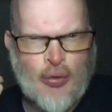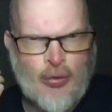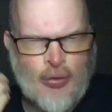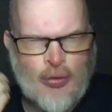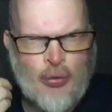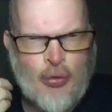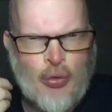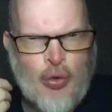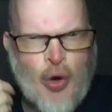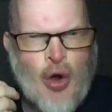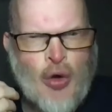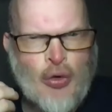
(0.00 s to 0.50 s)

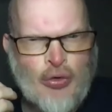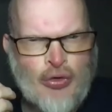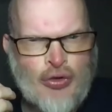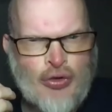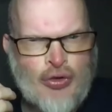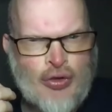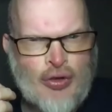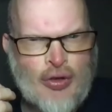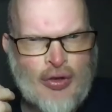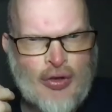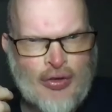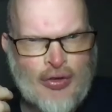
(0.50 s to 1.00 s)
rote
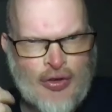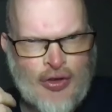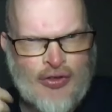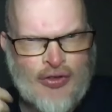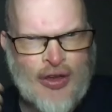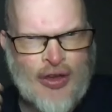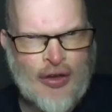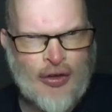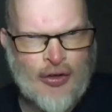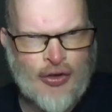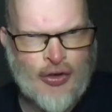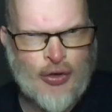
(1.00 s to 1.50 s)
to
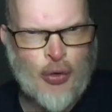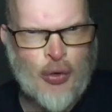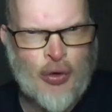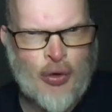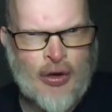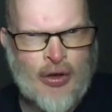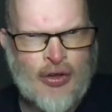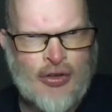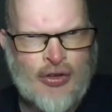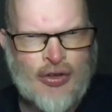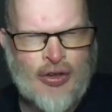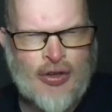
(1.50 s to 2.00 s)
tell
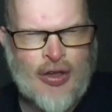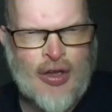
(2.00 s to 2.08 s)
stories?